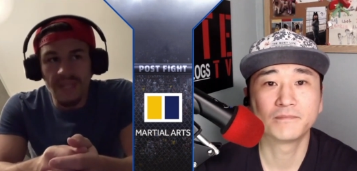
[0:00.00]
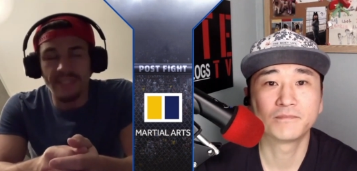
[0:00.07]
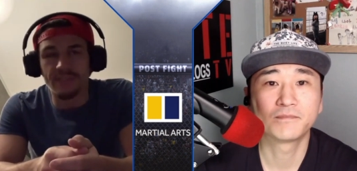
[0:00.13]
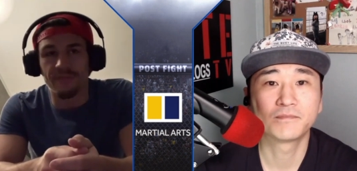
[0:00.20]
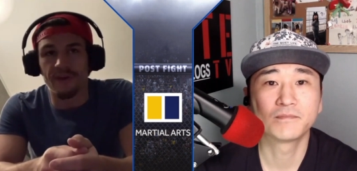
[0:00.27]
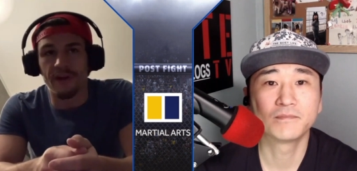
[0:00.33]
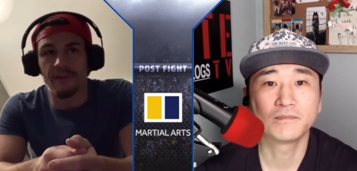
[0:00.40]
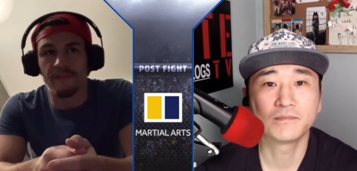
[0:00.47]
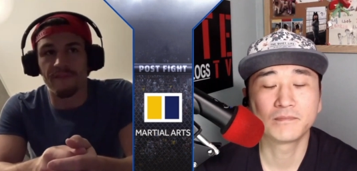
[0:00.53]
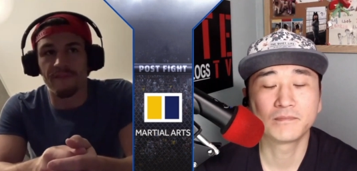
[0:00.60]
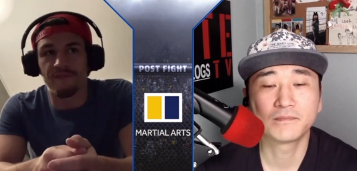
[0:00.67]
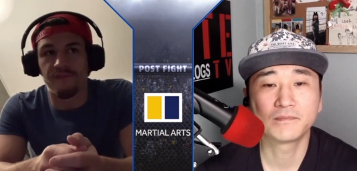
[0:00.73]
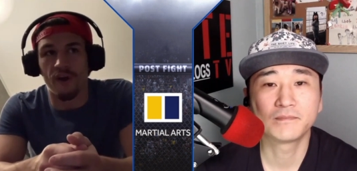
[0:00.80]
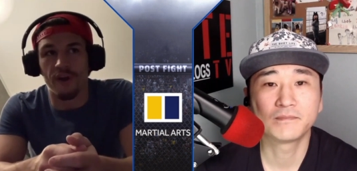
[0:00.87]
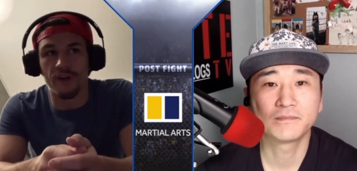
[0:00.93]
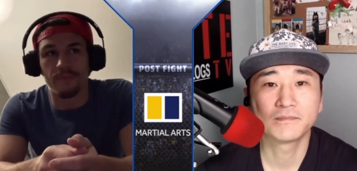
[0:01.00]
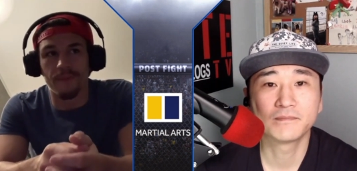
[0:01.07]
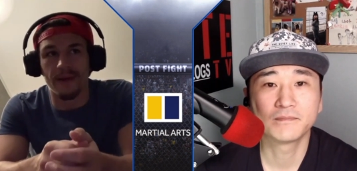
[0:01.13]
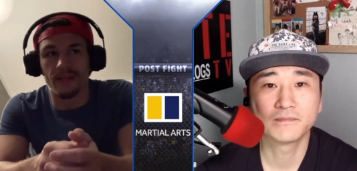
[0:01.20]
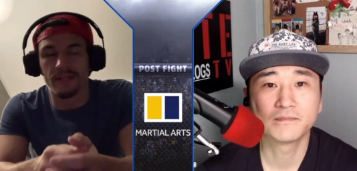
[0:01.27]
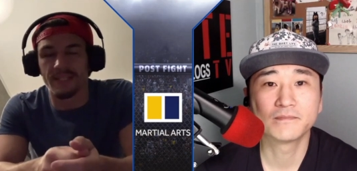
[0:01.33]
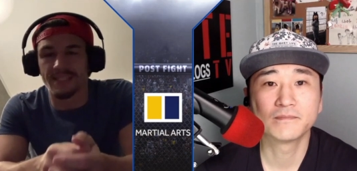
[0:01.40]
Speaker 1: he's a very
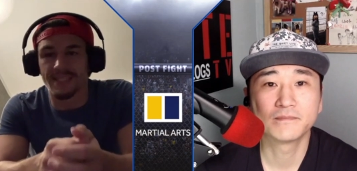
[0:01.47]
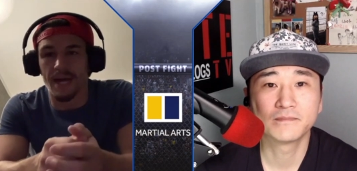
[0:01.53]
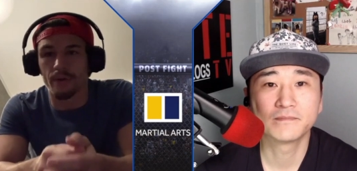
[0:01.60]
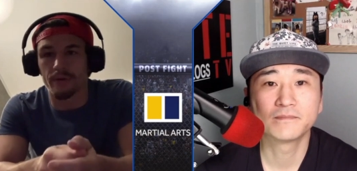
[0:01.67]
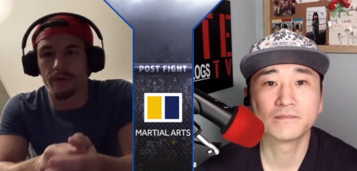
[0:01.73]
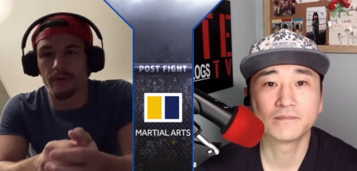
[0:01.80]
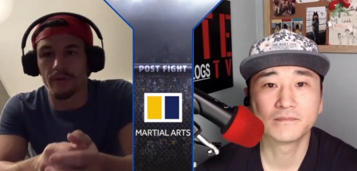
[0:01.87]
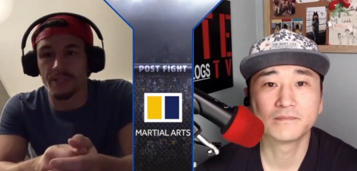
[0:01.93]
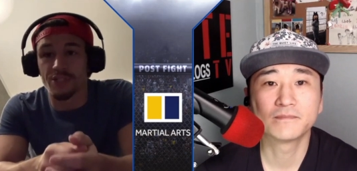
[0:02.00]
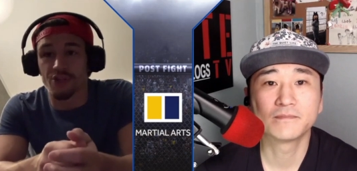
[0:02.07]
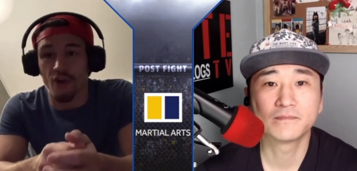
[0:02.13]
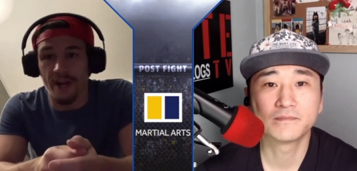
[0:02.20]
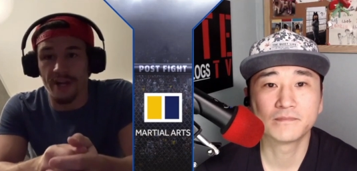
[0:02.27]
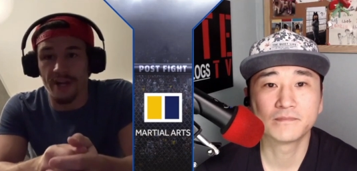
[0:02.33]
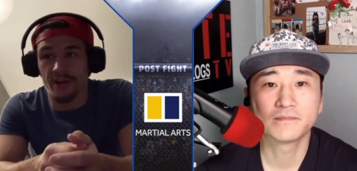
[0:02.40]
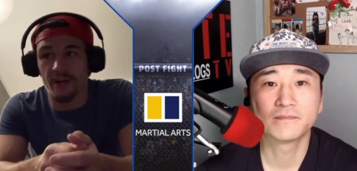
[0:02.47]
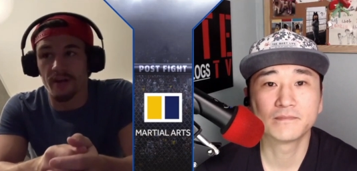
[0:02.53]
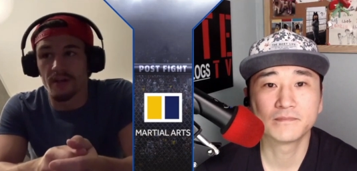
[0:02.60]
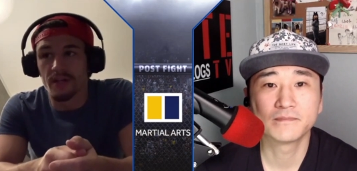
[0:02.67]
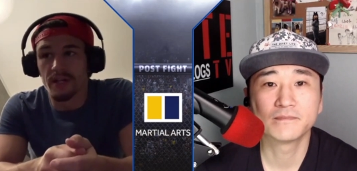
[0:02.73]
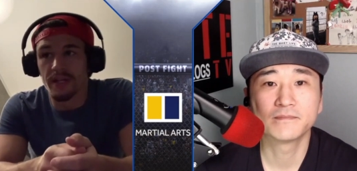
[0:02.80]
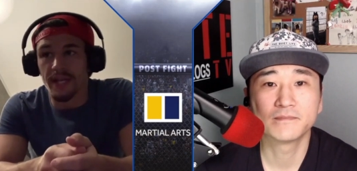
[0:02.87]
fundamentally sound
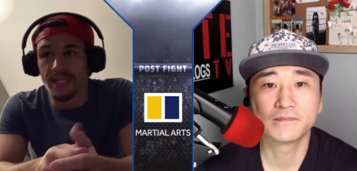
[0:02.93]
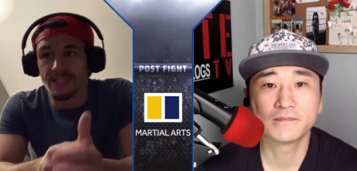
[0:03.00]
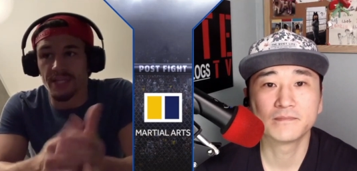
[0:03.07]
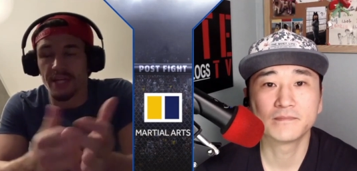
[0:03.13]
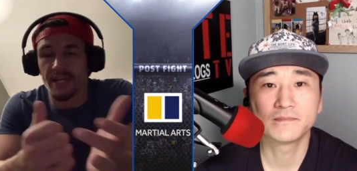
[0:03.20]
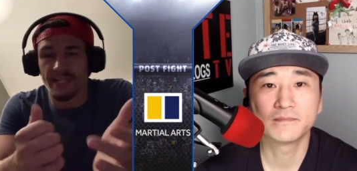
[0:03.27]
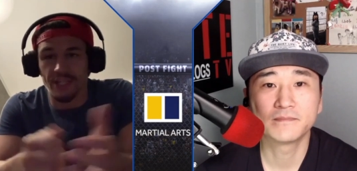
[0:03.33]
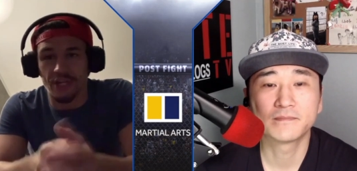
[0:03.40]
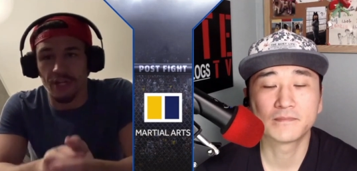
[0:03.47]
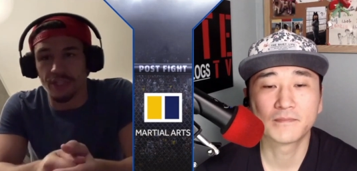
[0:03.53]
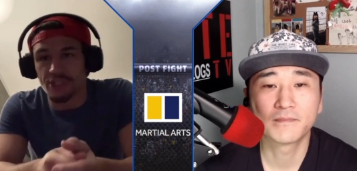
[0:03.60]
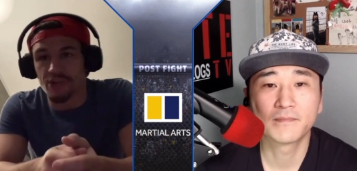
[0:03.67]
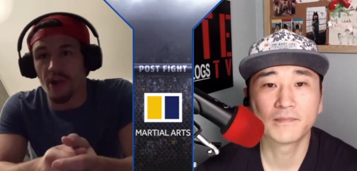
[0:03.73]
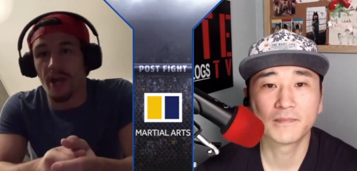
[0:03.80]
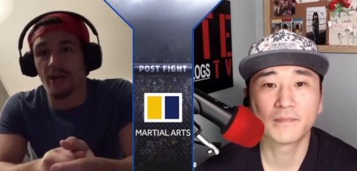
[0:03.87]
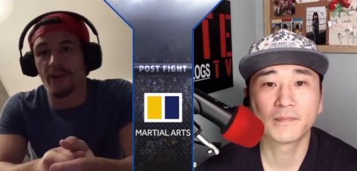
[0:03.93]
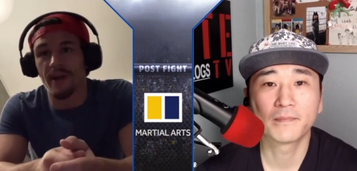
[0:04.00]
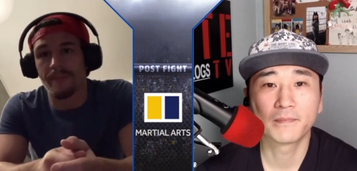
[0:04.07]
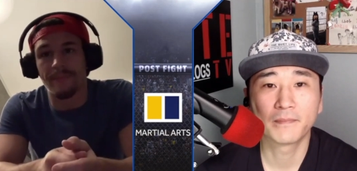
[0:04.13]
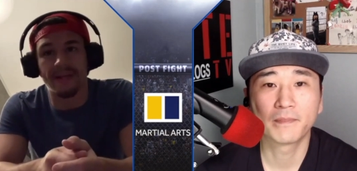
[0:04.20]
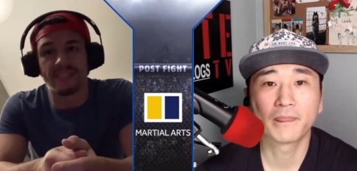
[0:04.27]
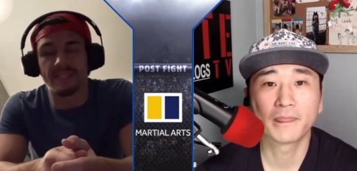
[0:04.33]
striker. He's a he's a good striker.
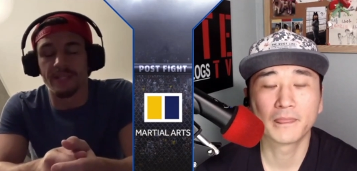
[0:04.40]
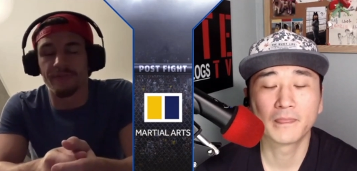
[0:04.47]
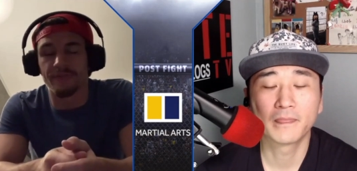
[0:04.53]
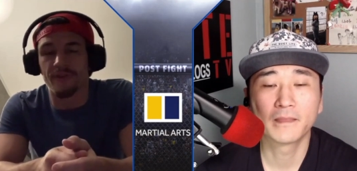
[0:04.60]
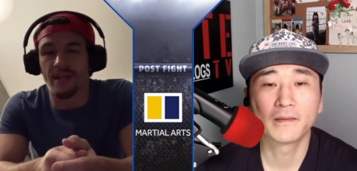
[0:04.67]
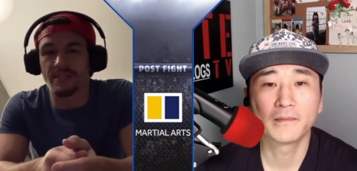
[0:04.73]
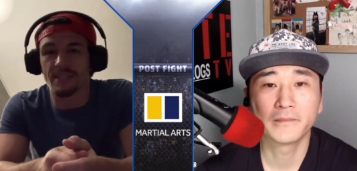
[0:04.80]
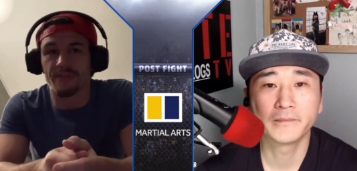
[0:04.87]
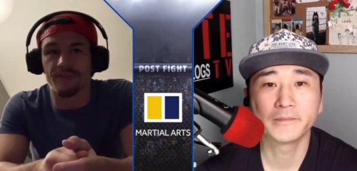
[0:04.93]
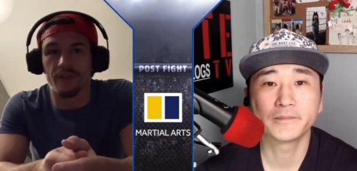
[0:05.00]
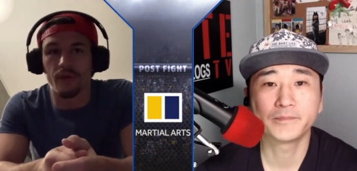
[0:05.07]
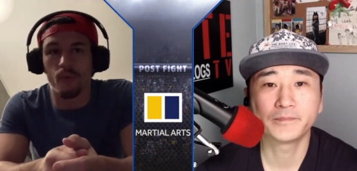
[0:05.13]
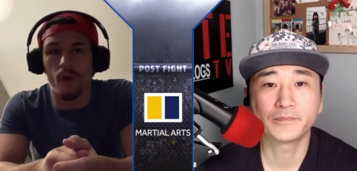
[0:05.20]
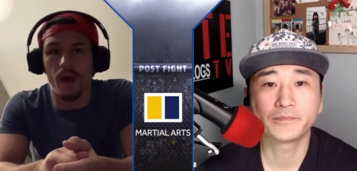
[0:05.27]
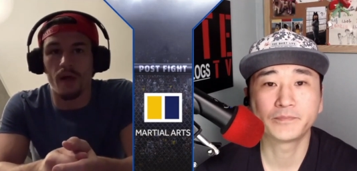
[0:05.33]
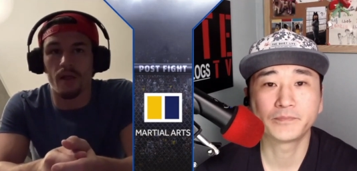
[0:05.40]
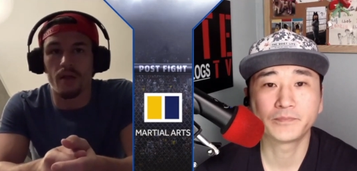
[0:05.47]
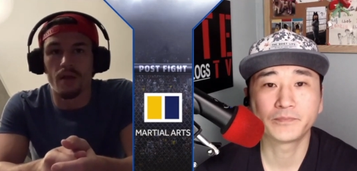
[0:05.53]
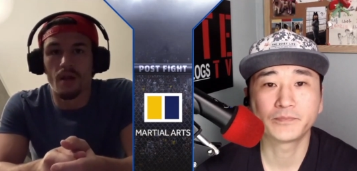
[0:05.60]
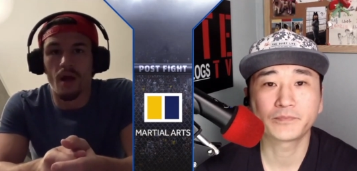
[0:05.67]
He mixes in wrestling really well,